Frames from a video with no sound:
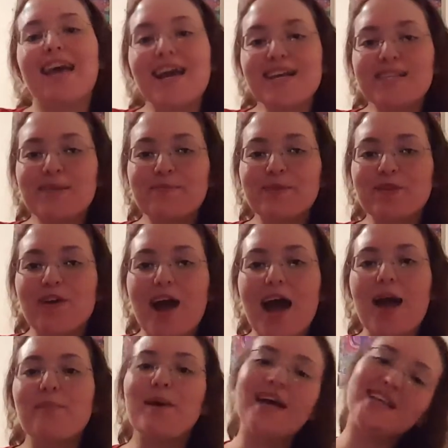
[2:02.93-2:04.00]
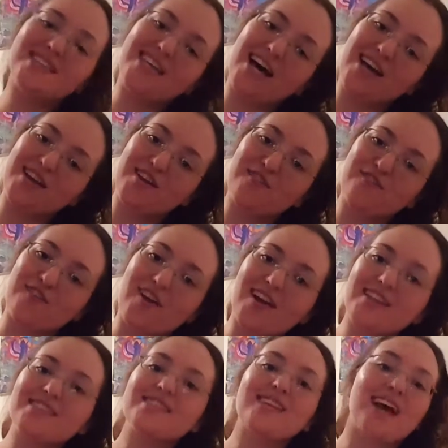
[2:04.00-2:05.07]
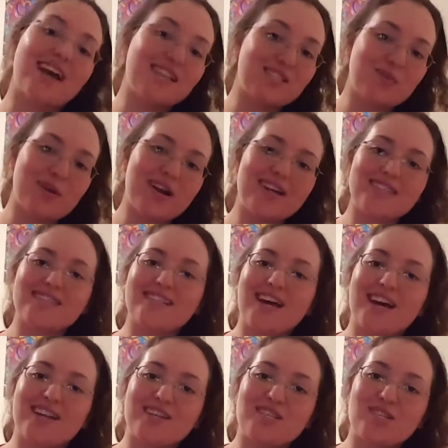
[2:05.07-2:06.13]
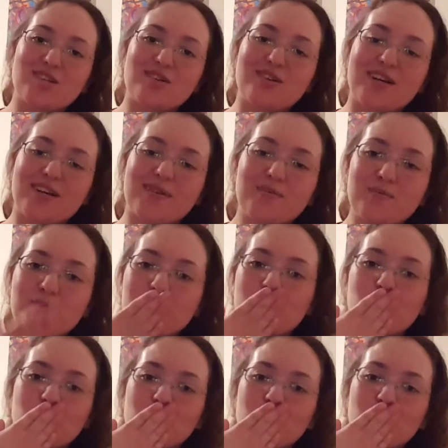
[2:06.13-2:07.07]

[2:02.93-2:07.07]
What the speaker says: Like, subscribe, and tell your friends. I swear it's not a chore.